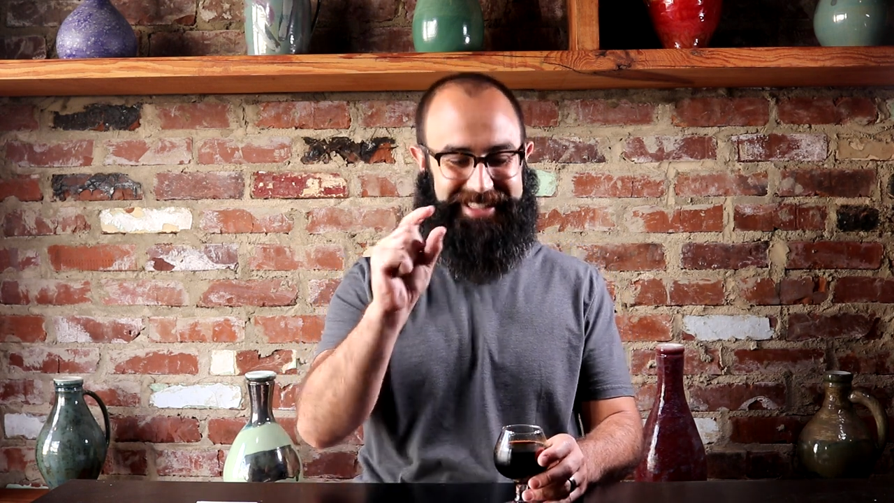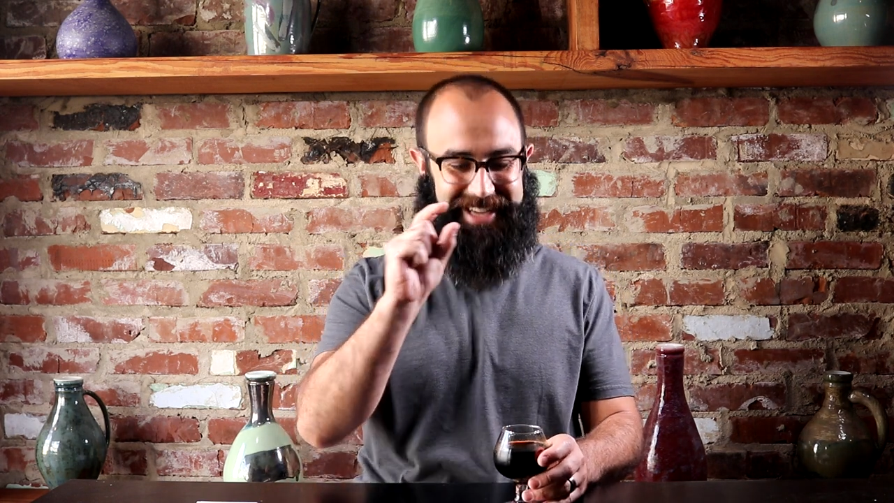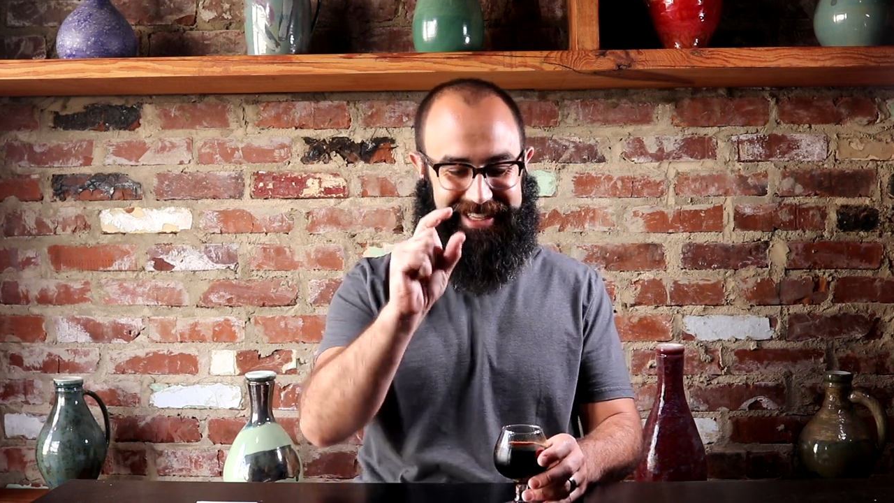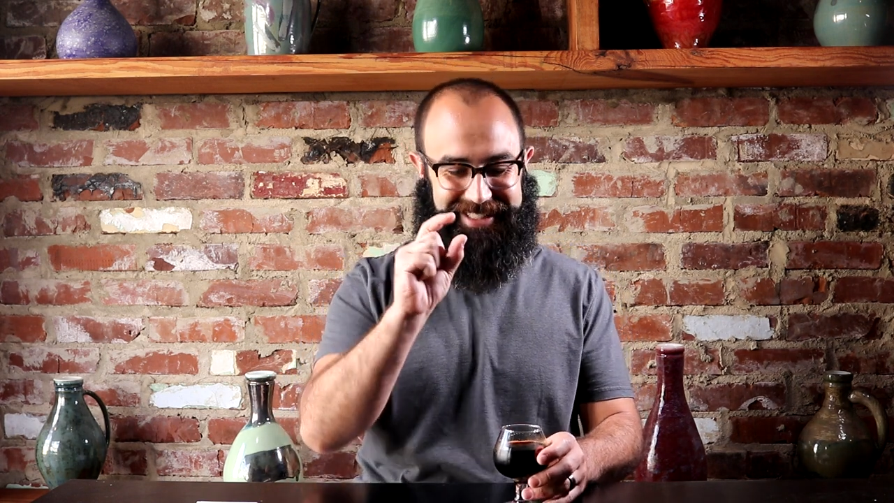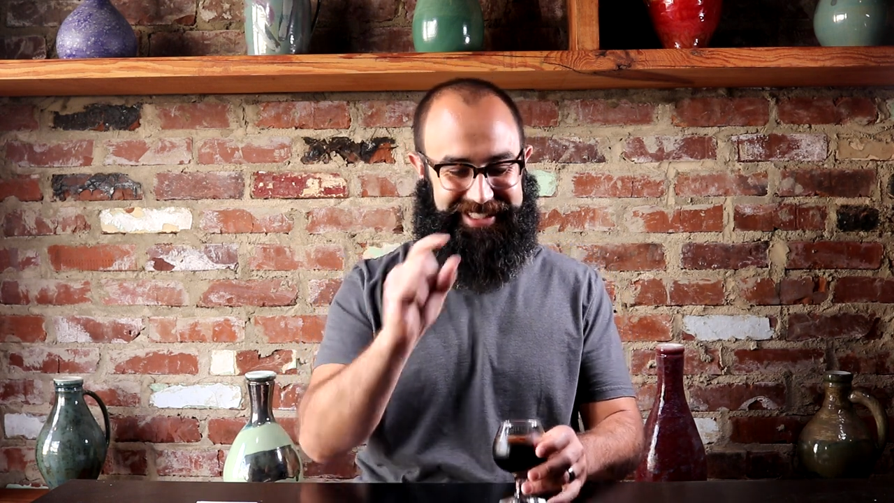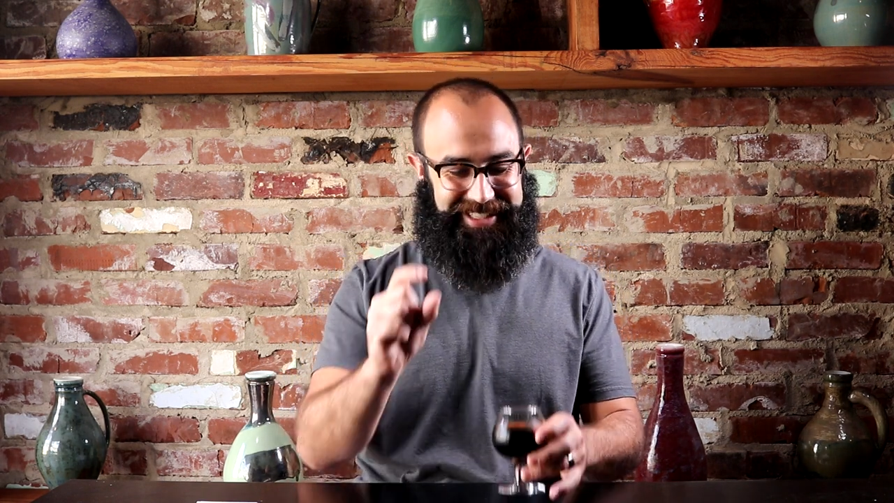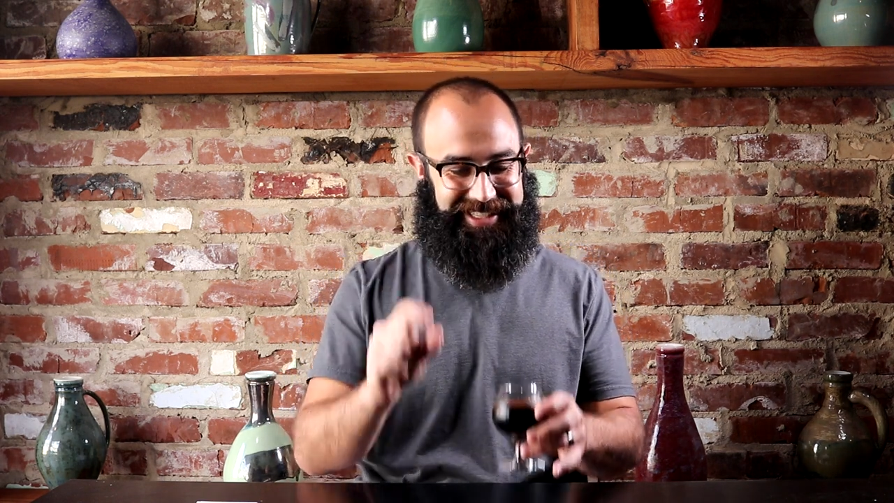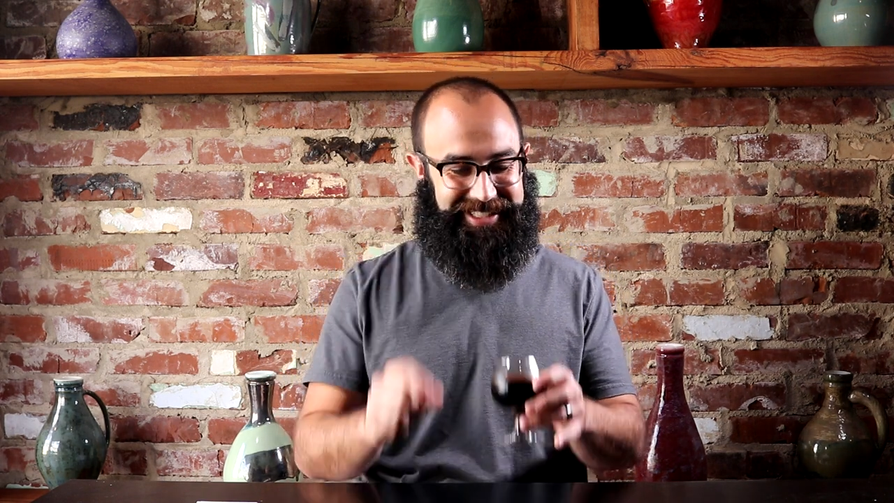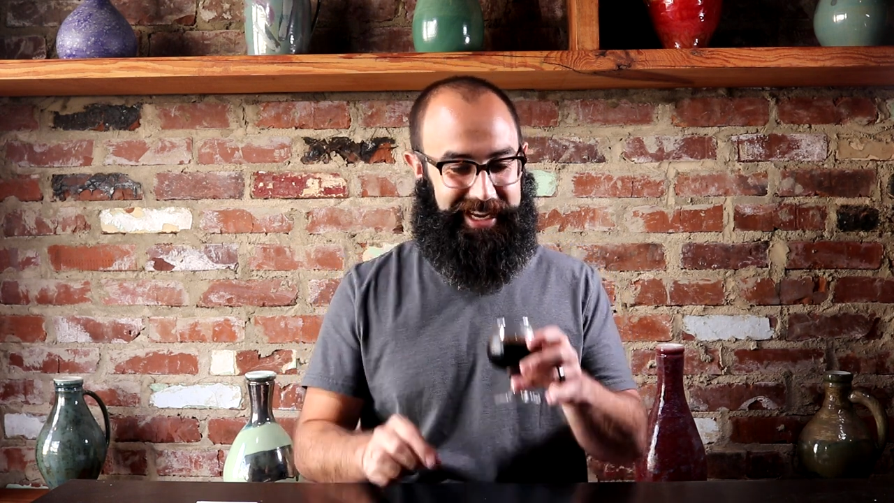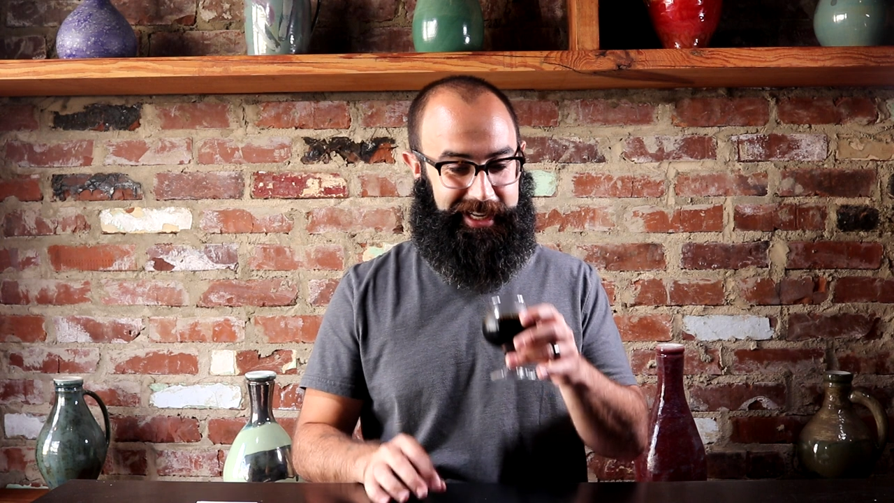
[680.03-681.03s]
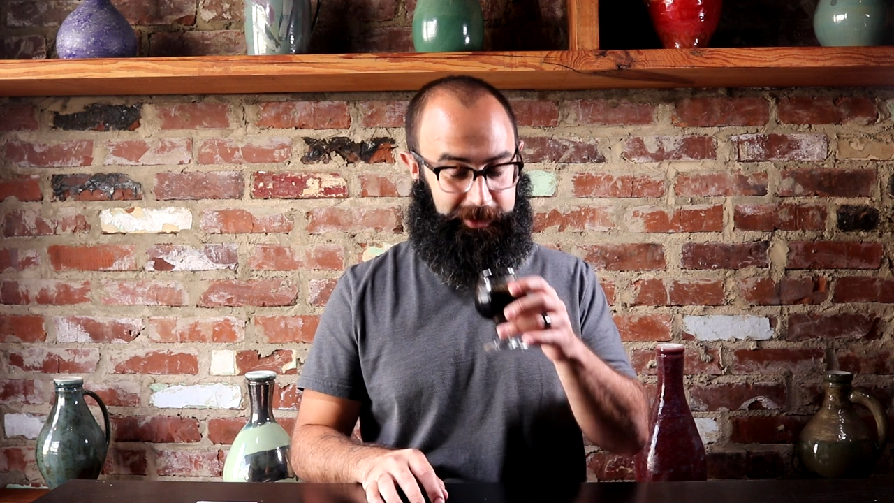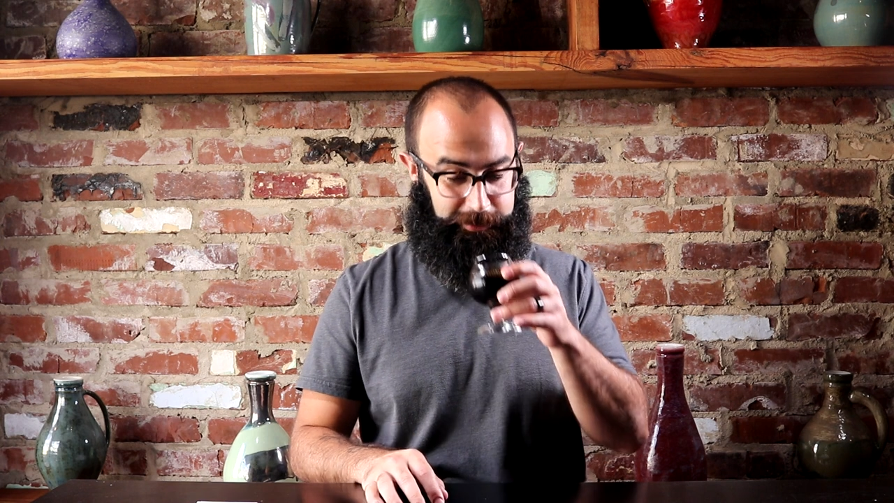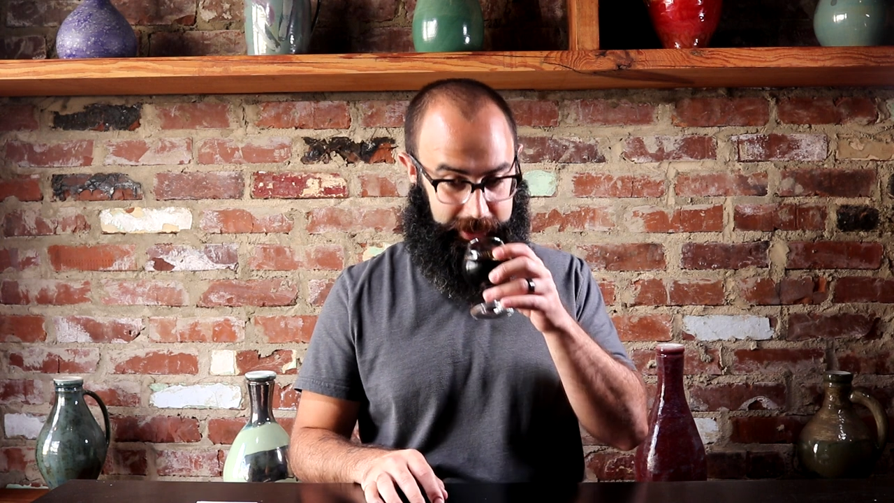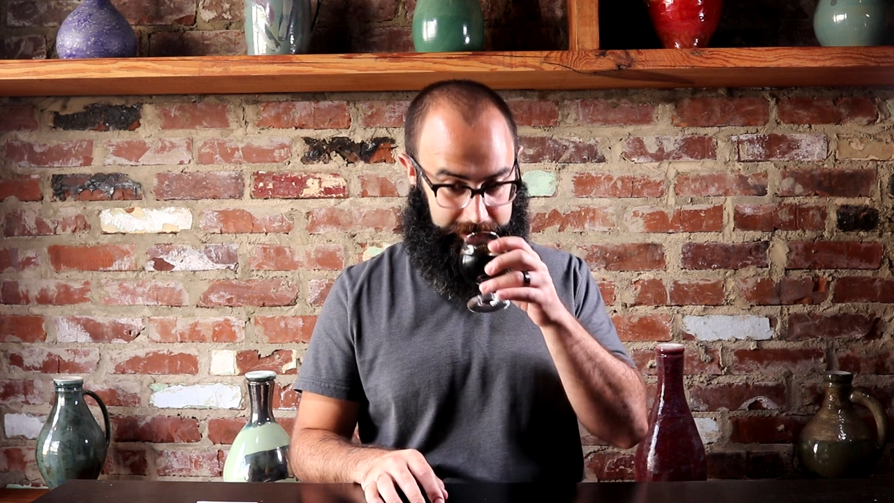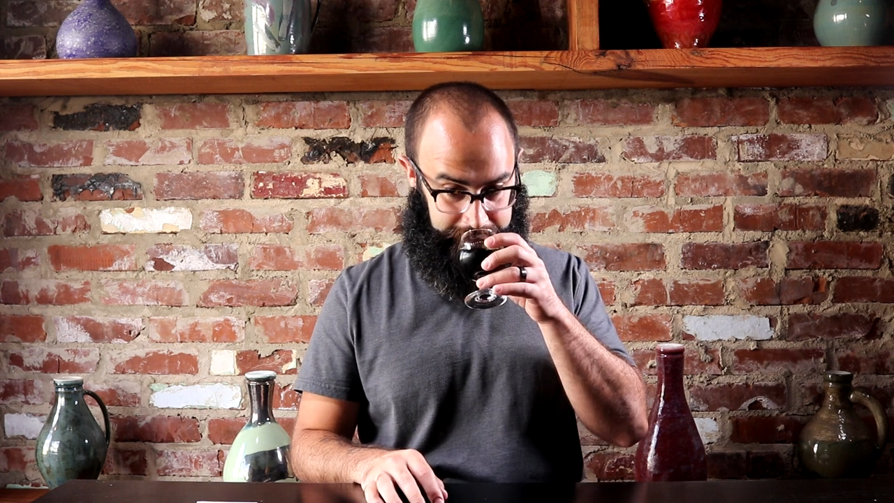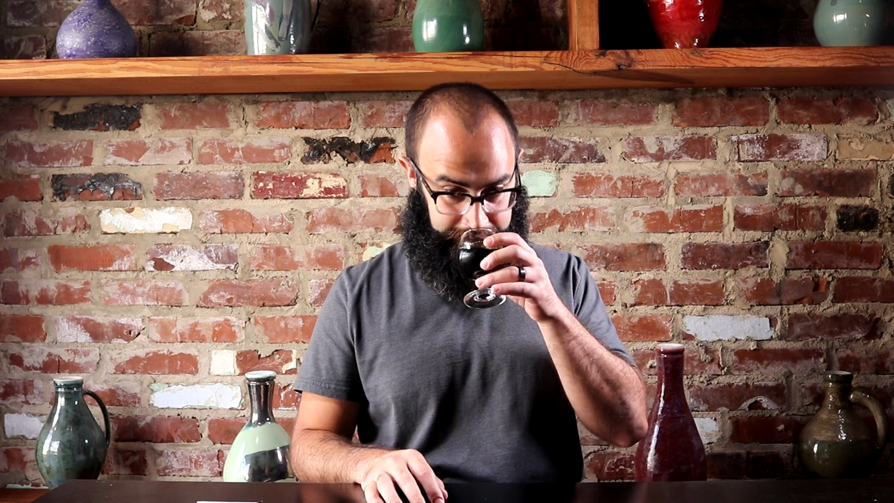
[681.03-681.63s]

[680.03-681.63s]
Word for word: tiny, teeny tiny little bit.